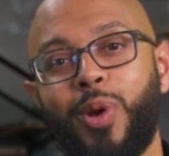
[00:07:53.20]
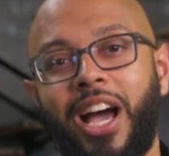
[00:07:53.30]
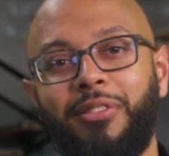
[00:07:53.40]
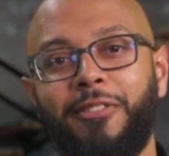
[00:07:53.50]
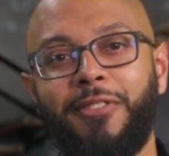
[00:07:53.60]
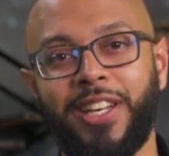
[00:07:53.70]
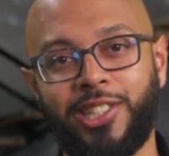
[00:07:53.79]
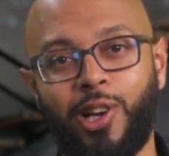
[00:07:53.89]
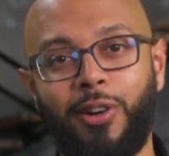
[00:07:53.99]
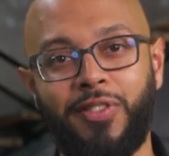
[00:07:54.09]
we have our
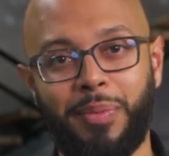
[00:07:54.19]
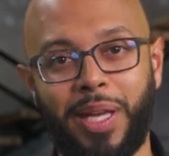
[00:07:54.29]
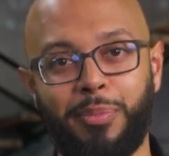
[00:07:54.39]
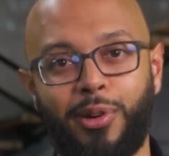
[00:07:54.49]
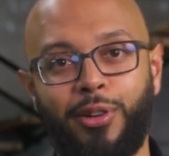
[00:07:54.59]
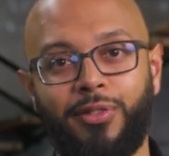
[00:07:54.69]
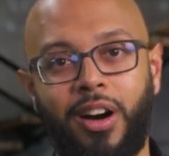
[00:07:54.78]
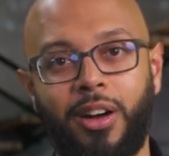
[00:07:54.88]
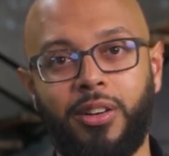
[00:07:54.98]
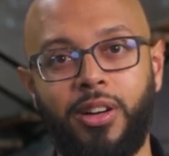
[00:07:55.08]
finished coffee bean
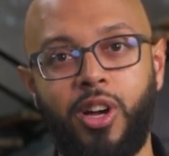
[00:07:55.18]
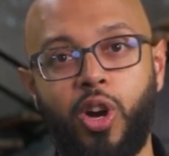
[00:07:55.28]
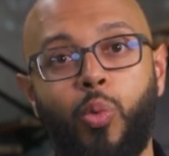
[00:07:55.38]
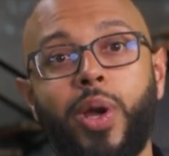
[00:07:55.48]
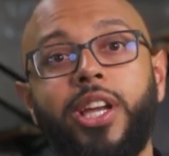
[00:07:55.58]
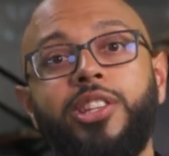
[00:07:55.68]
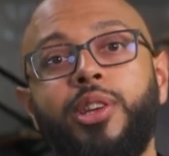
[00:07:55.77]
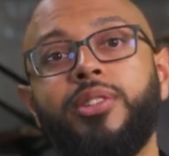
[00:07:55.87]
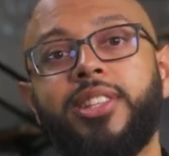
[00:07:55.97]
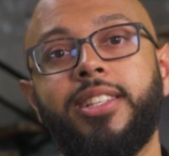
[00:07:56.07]
profile, we can
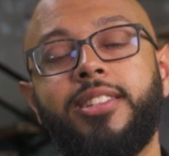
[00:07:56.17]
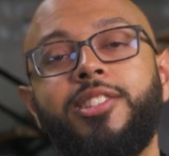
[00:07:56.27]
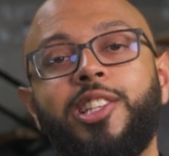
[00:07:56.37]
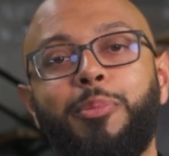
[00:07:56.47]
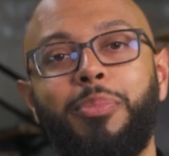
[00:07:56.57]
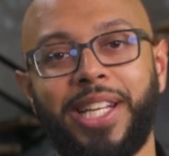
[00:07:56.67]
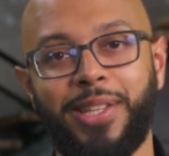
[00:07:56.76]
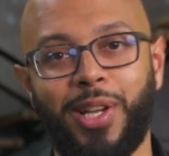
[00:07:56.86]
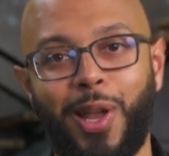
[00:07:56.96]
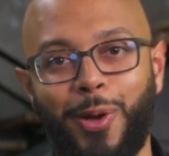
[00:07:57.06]
use this to
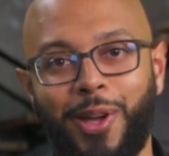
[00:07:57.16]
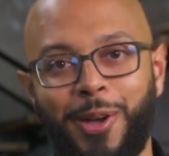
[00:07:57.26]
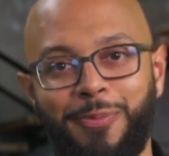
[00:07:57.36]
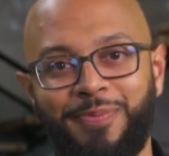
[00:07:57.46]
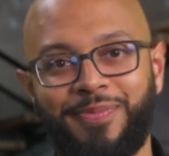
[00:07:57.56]
complete the logo.